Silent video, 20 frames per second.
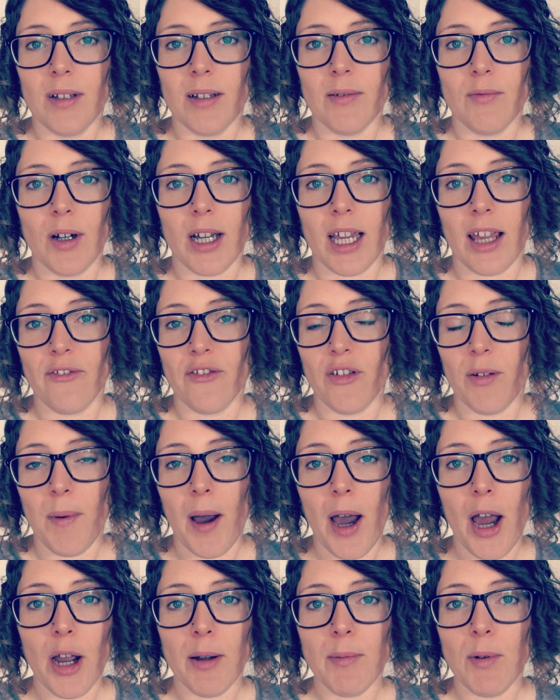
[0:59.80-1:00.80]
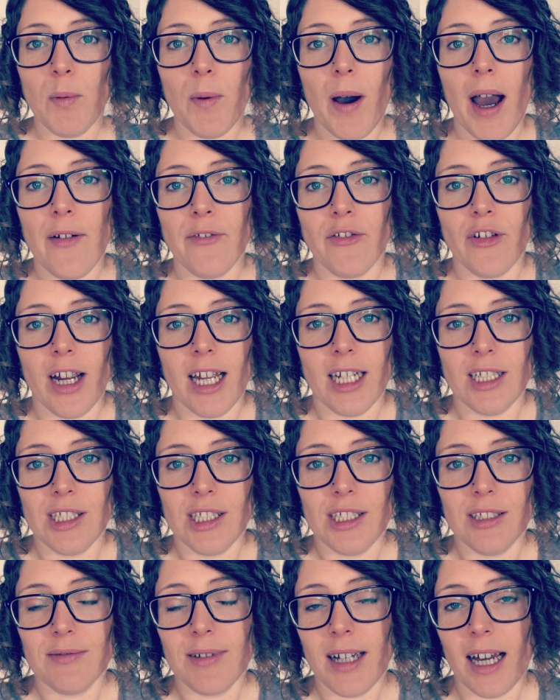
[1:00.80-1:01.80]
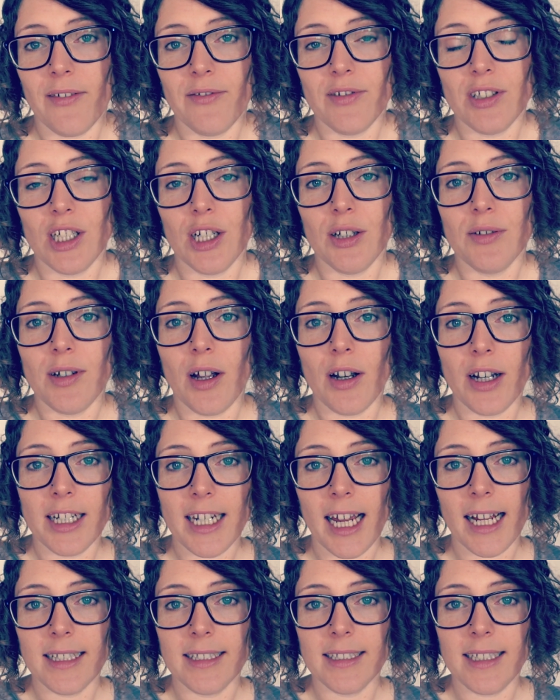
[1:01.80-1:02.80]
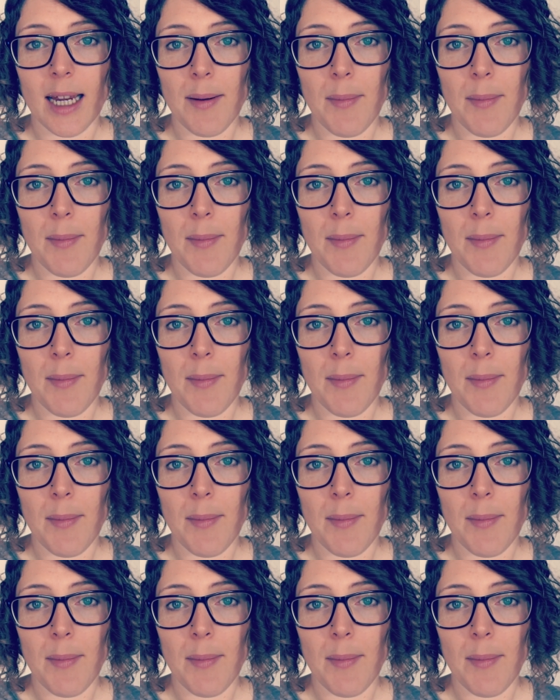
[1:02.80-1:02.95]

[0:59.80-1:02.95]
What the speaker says: working from home or whatever it is you kind of do on a day-to-day